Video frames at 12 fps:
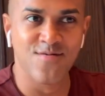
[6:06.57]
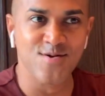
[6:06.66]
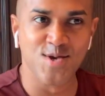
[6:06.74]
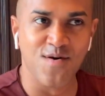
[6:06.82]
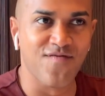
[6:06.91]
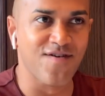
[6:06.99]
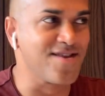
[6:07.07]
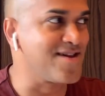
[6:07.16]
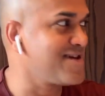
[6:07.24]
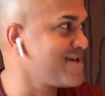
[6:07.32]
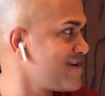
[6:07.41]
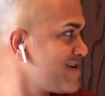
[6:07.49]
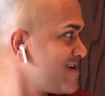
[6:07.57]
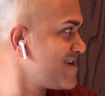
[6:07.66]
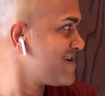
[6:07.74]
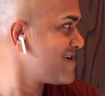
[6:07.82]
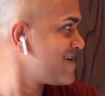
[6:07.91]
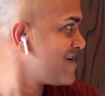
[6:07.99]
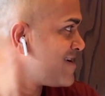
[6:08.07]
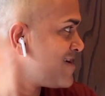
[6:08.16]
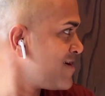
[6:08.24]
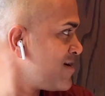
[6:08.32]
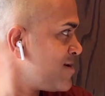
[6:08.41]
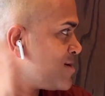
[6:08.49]
What's so funny?
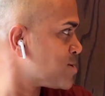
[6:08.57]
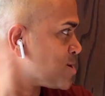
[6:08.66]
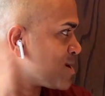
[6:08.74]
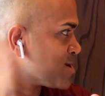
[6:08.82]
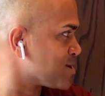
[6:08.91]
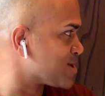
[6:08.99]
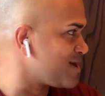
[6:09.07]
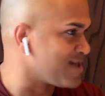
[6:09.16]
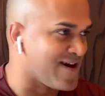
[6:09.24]
She's, she's not